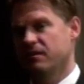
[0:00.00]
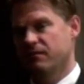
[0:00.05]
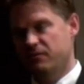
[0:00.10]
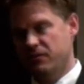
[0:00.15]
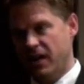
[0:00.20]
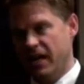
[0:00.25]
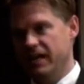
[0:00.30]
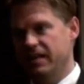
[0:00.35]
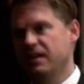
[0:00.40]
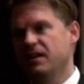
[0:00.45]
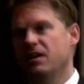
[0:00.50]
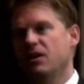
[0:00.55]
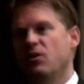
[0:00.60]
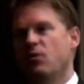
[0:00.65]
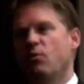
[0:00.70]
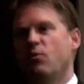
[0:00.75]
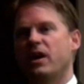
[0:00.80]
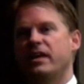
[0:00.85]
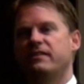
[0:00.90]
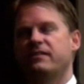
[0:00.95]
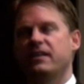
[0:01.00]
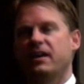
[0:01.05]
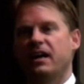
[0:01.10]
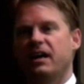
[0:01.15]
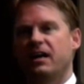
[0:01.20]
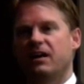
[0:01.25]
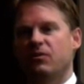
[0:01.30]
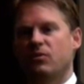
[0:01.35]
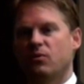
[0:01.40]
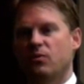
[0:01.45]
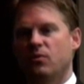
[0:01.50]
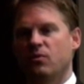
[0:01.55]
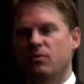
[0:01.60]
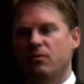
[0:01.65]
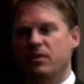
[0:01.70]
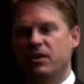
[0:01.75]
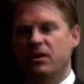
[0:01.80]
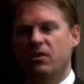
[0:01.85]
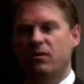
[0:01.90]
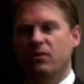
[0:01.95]
Fine. What,
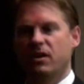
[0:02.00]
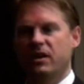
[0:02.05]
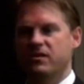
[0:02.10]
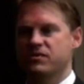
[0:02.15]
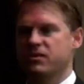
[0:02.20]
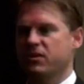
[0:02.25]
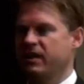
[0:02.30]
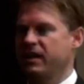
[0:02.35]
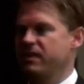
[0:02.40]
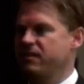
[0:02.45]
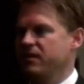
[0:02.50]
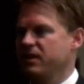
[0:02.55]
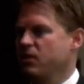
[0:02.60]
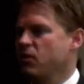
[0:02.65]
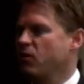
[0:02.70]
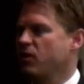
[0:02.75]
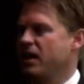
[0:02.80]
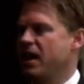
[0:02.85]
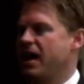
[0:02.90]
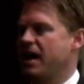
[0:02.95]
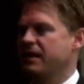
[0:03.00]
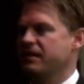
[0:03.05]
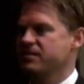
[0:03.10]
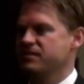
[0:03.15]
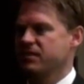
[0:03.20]
you know, is there anything going on?